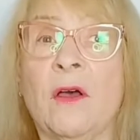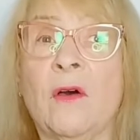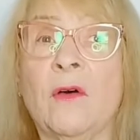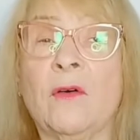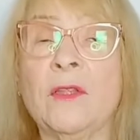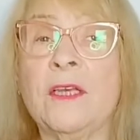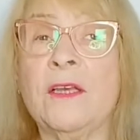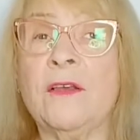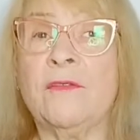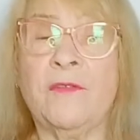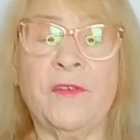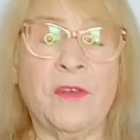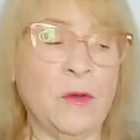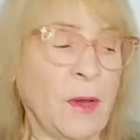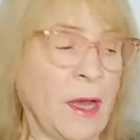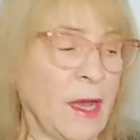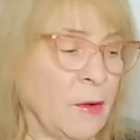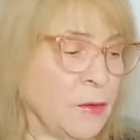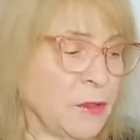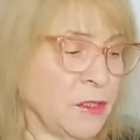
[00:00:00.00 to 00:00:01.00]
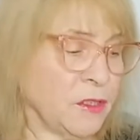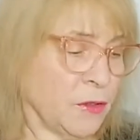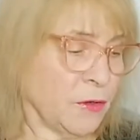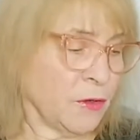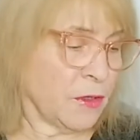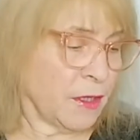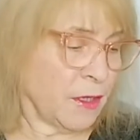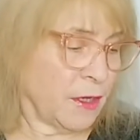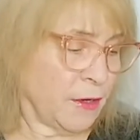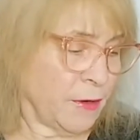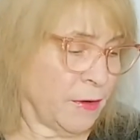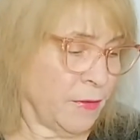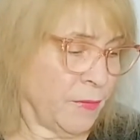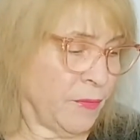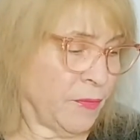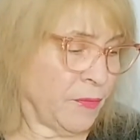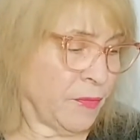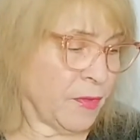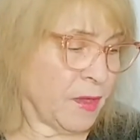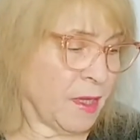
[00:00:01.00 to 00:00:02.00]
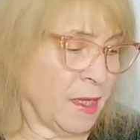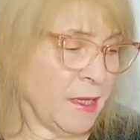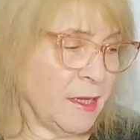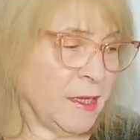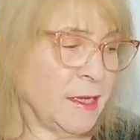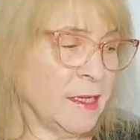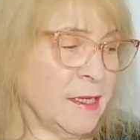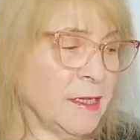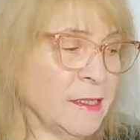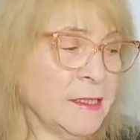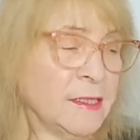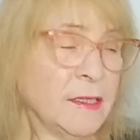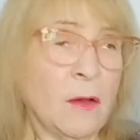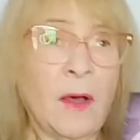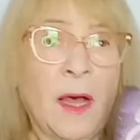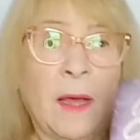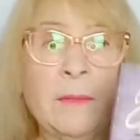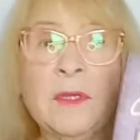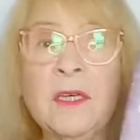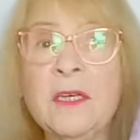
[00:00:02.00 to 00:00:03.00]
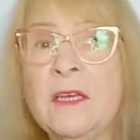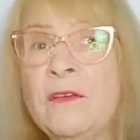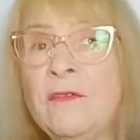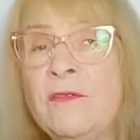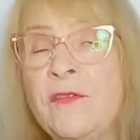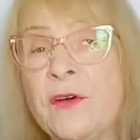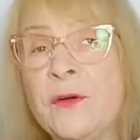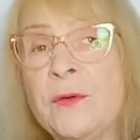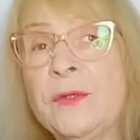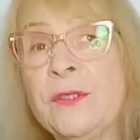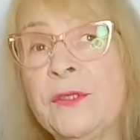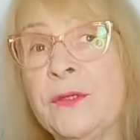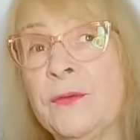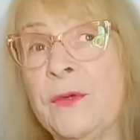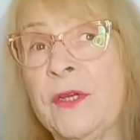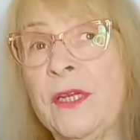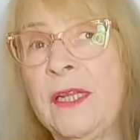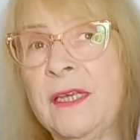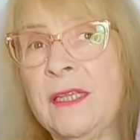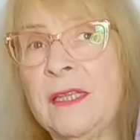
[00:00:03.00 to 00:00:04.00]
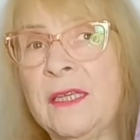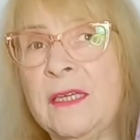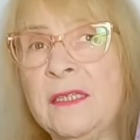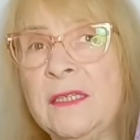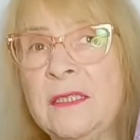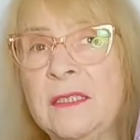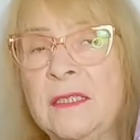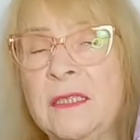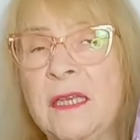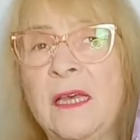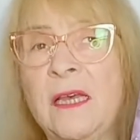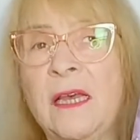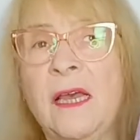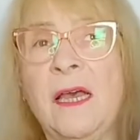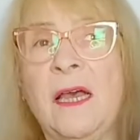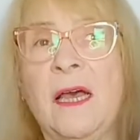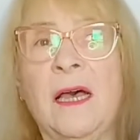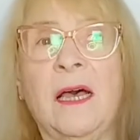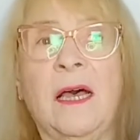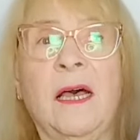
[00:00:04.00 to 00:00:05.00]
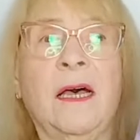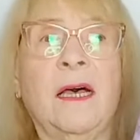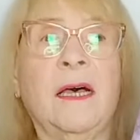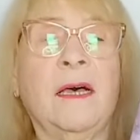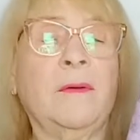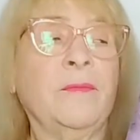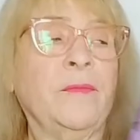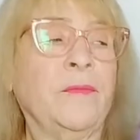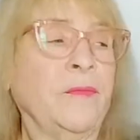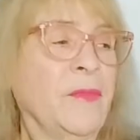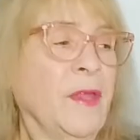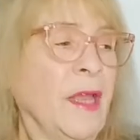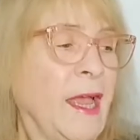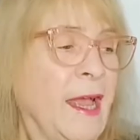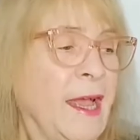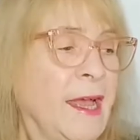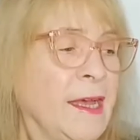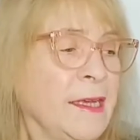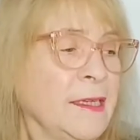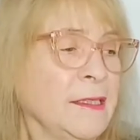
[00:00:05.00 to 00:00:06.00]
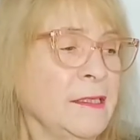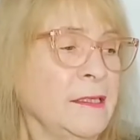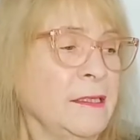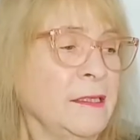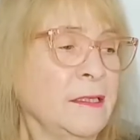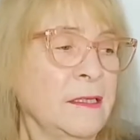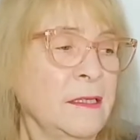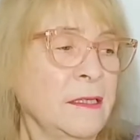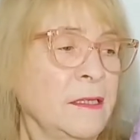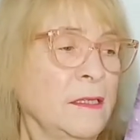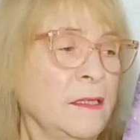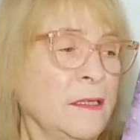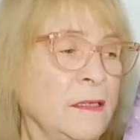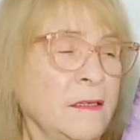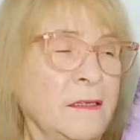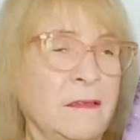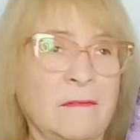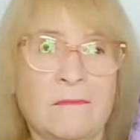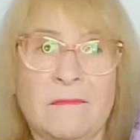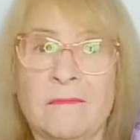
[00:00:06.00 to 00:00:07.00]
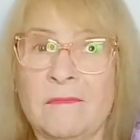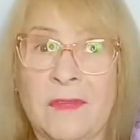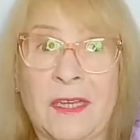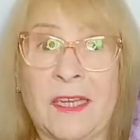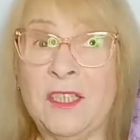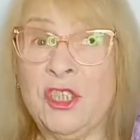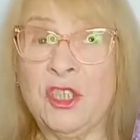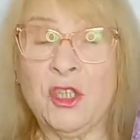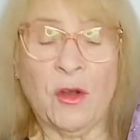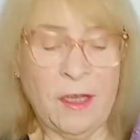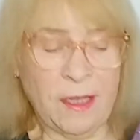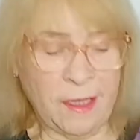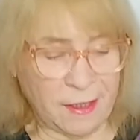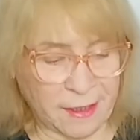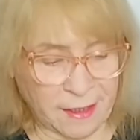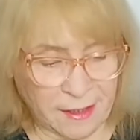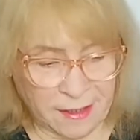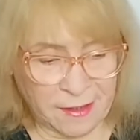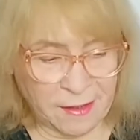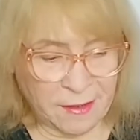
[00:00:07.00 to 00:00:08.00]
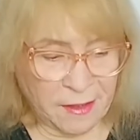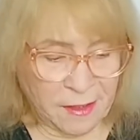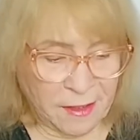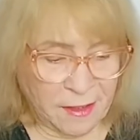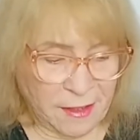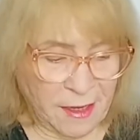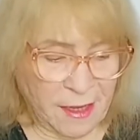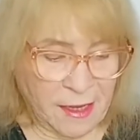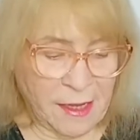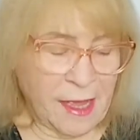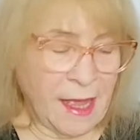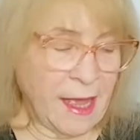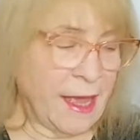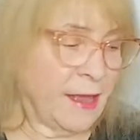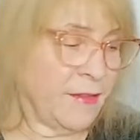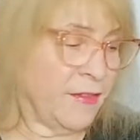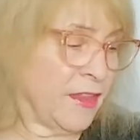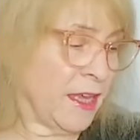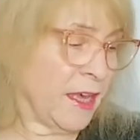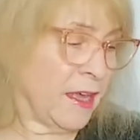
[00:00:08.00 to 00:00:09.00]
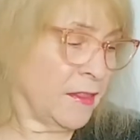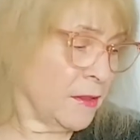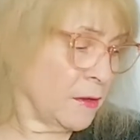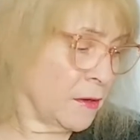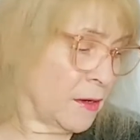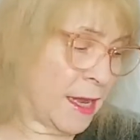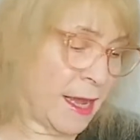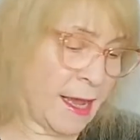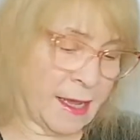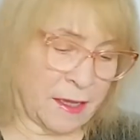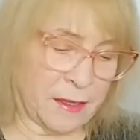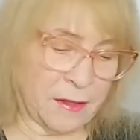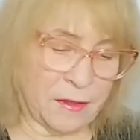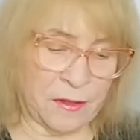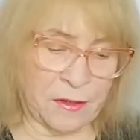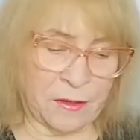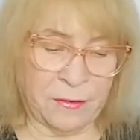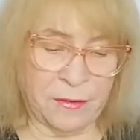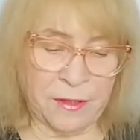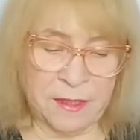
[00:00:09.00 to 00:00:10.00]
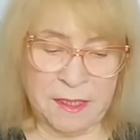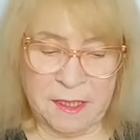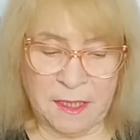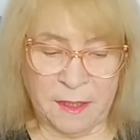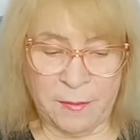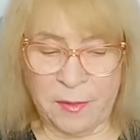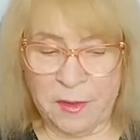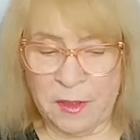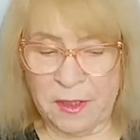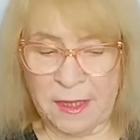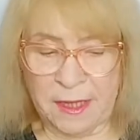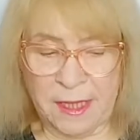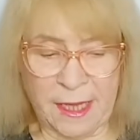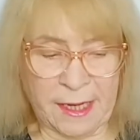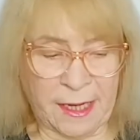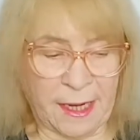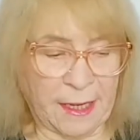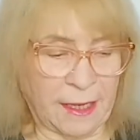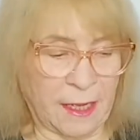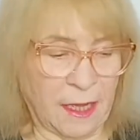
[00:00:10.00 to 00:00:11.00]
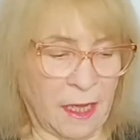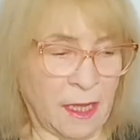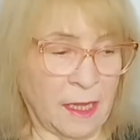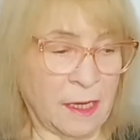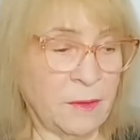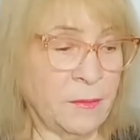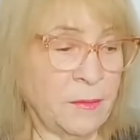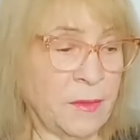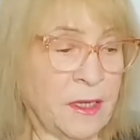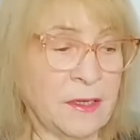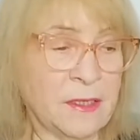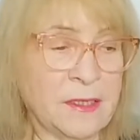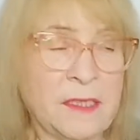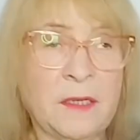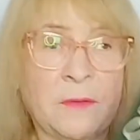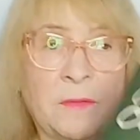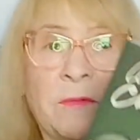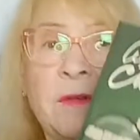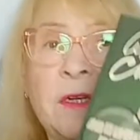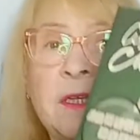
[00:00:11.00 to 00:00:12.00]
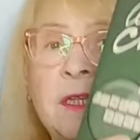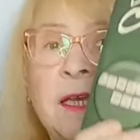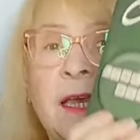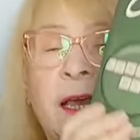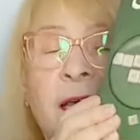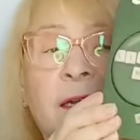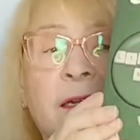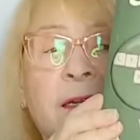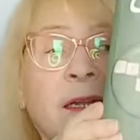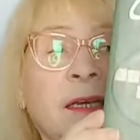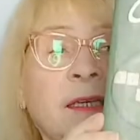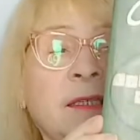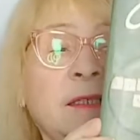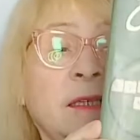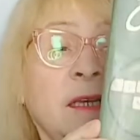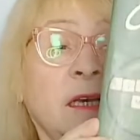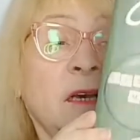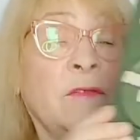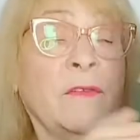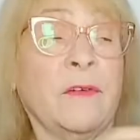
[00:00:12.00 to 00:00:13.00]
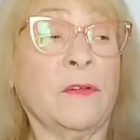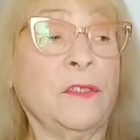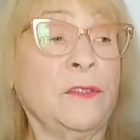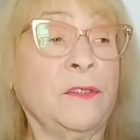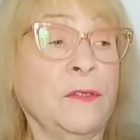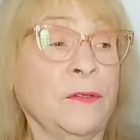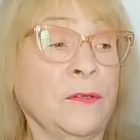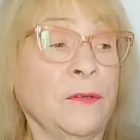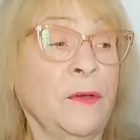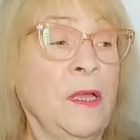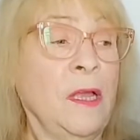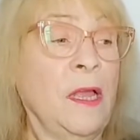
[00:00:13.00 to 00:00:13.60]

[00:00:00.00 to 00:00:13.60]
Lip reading: only a few hours earlier? So I'm looking forward to reading this and enjoying it. And the other Agatha Christie book that I got, because it really had a nice cover too,